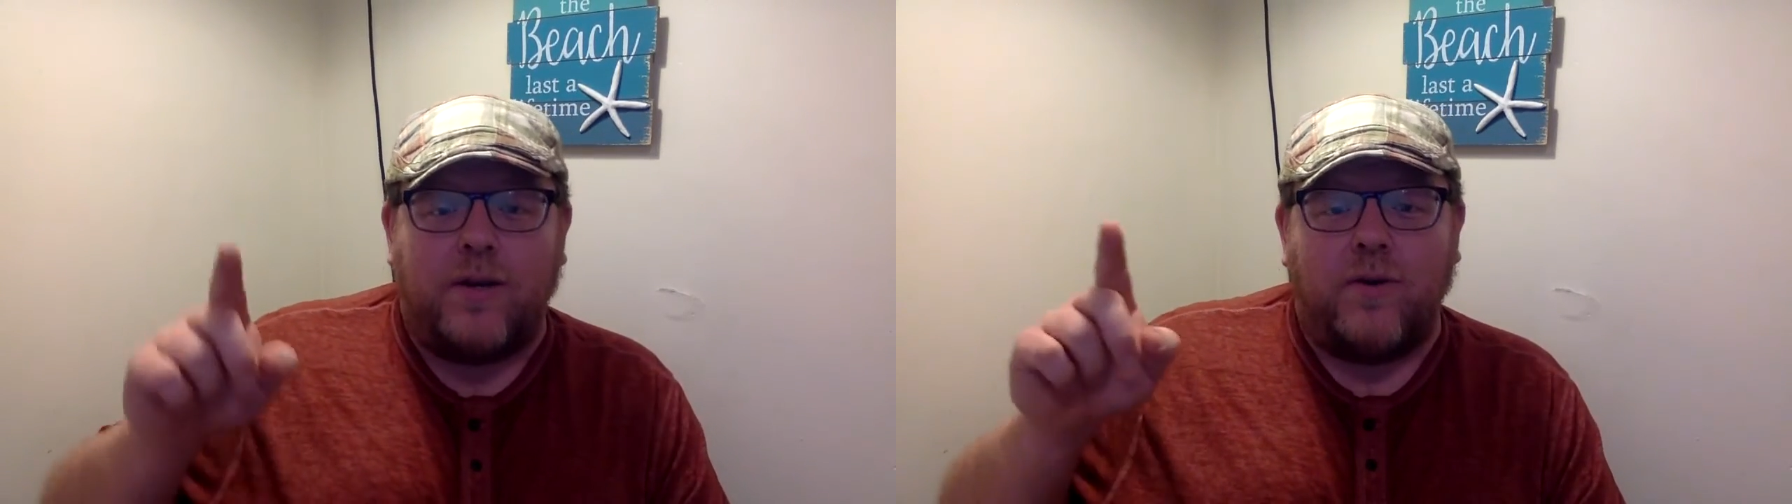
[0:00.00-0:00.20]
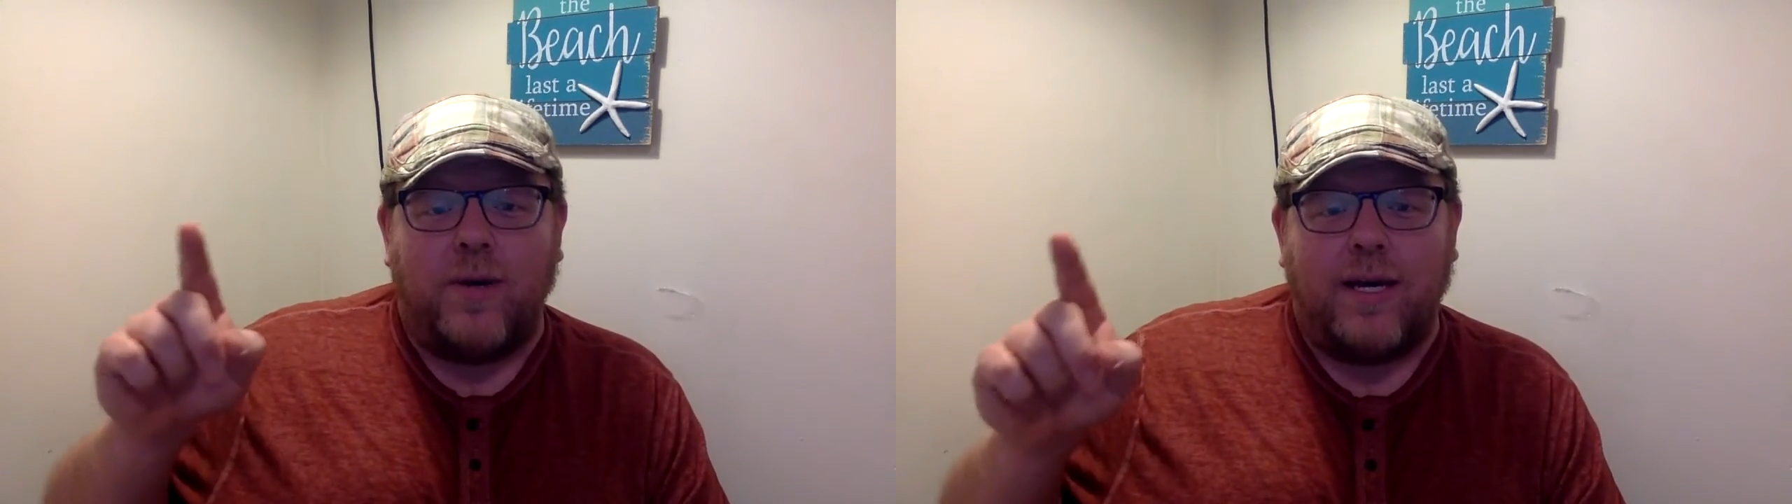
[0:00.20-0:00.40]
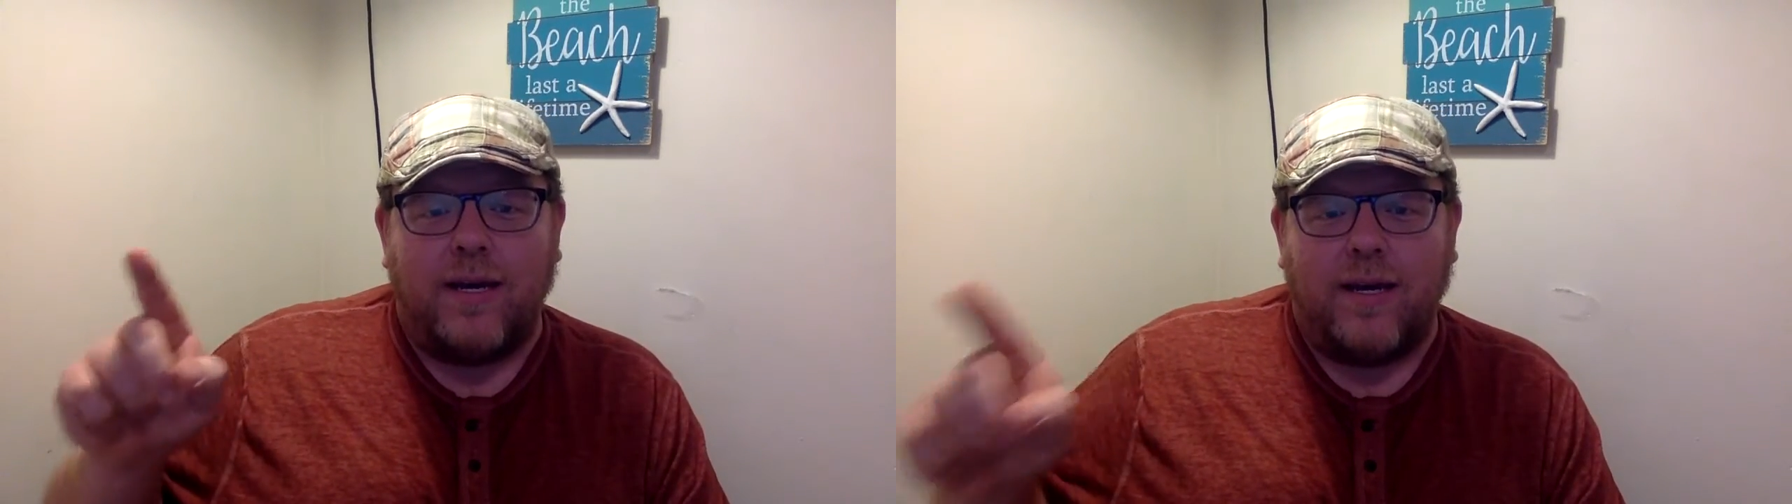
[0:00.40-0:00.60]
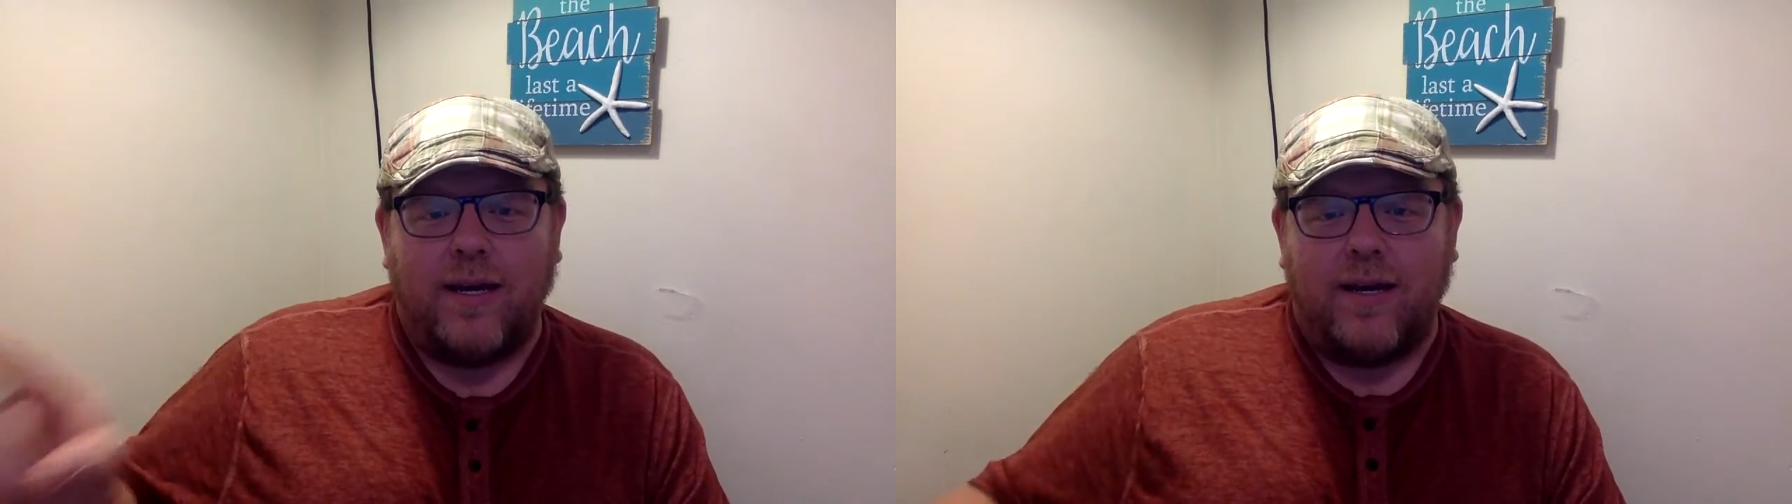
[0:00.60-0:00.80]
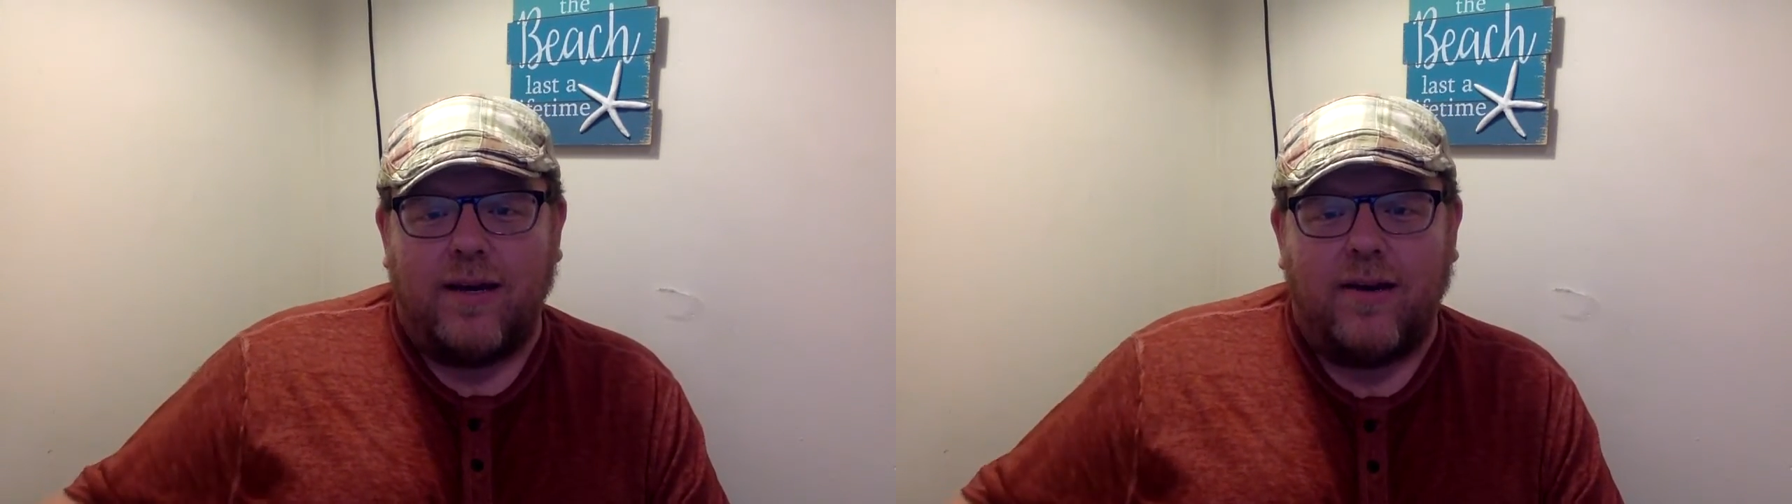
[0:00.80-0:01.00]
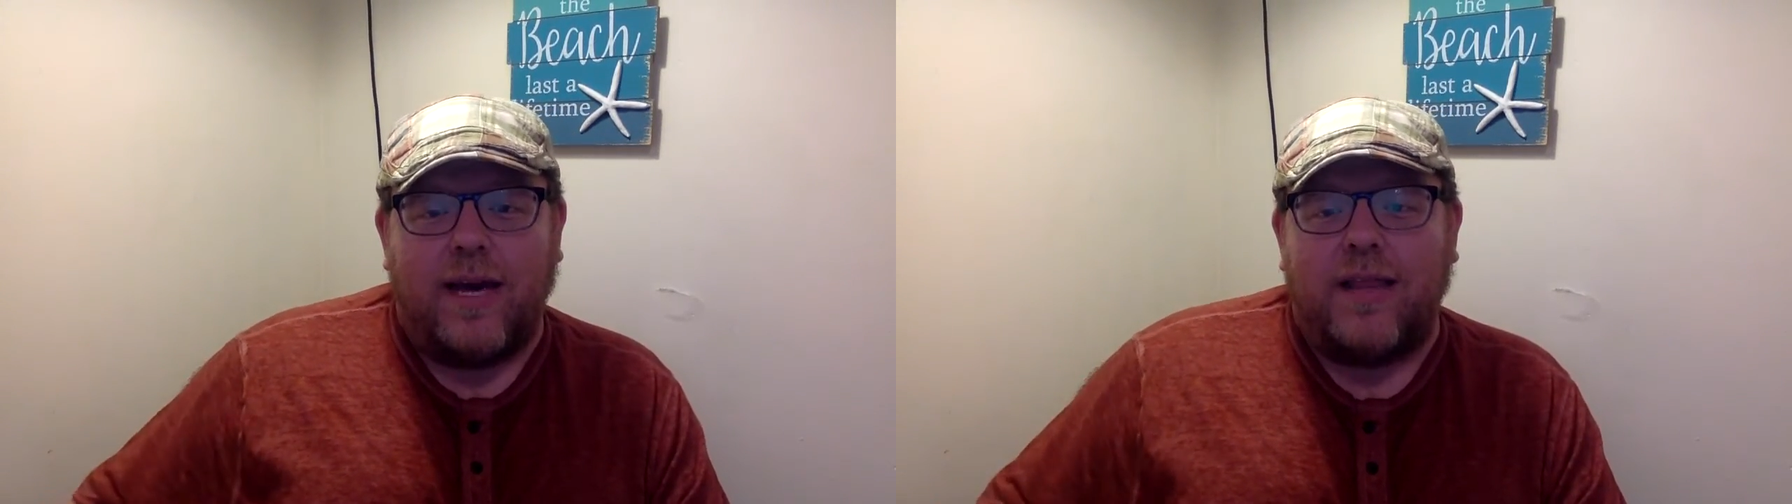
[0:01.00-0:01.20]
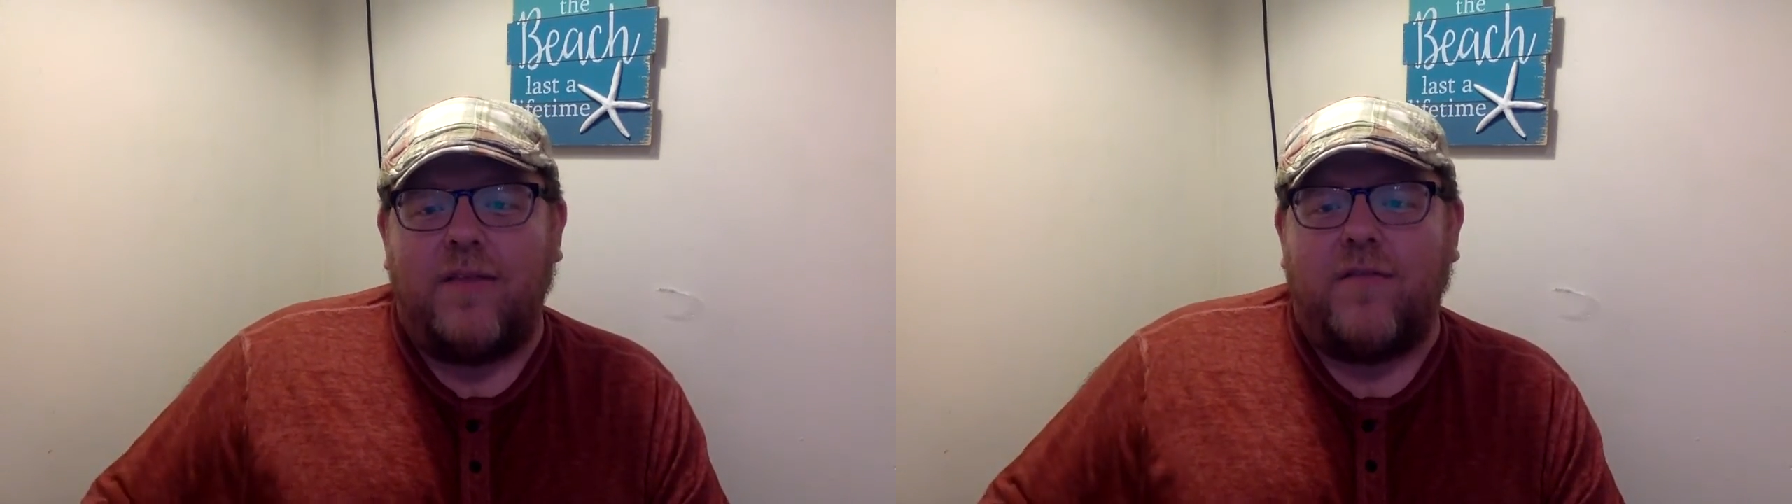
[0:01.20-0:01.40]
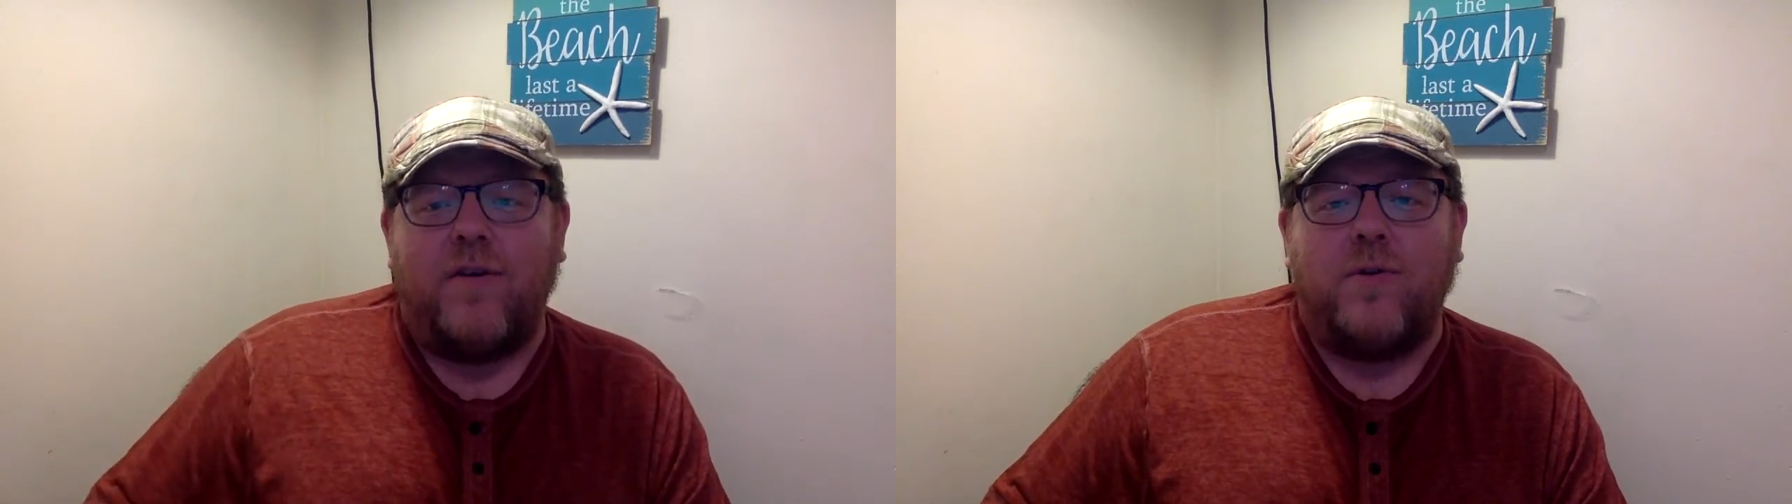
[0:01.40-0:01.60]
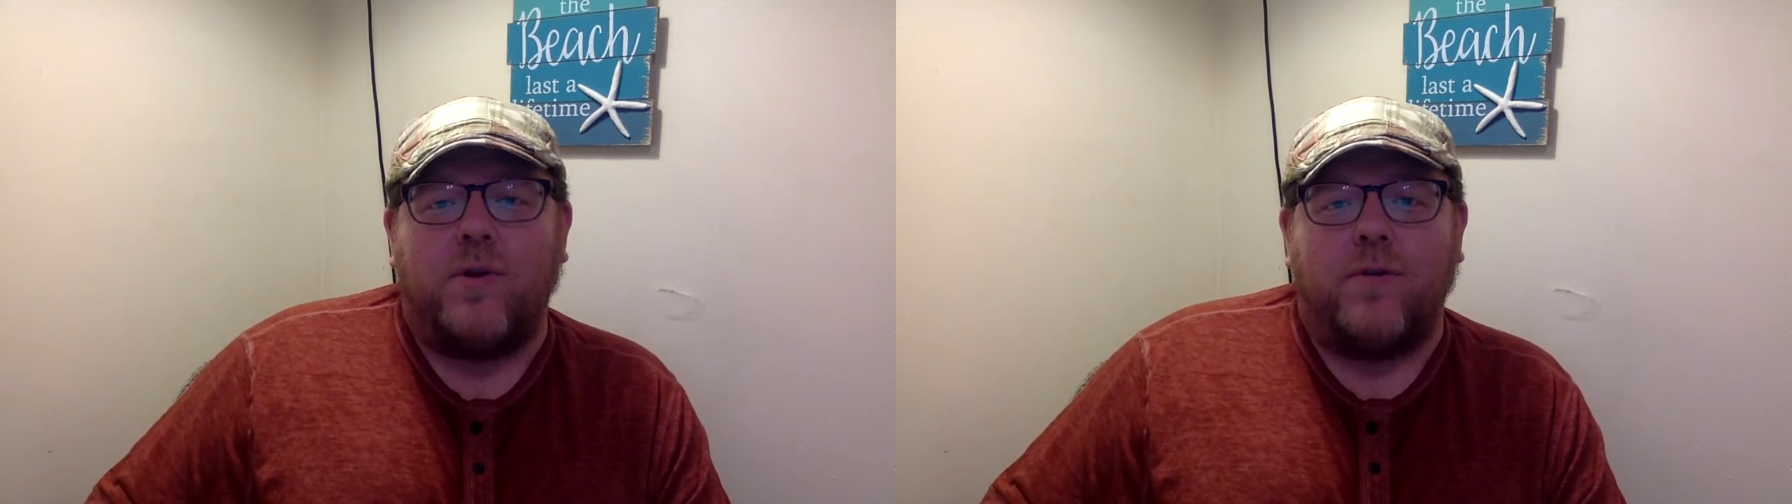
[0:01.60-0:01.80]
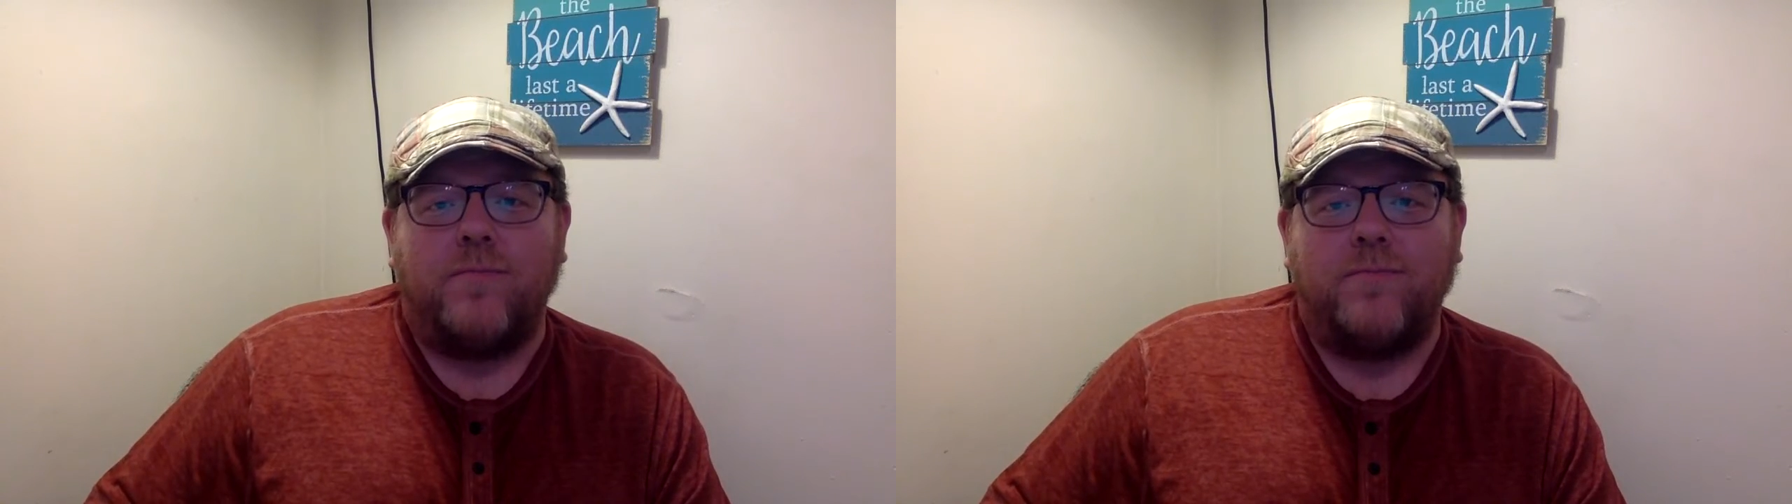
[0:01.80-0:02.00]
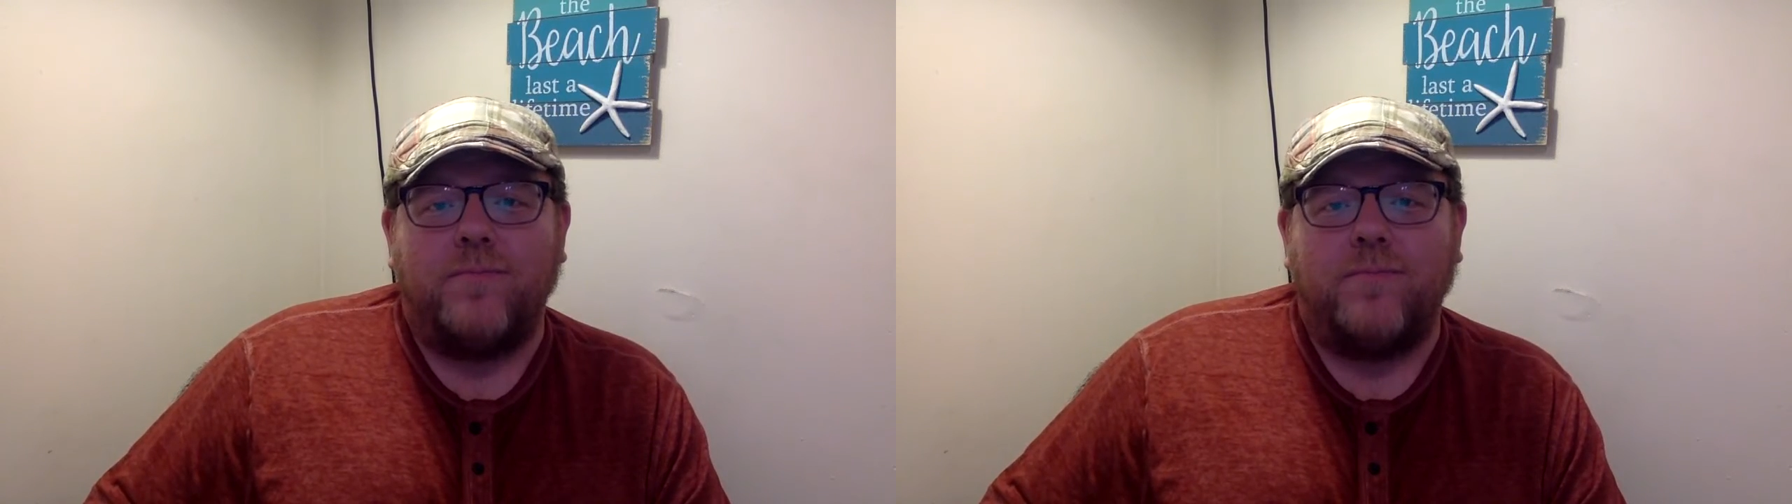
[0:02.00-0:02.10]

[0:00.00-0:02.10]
doing in the future.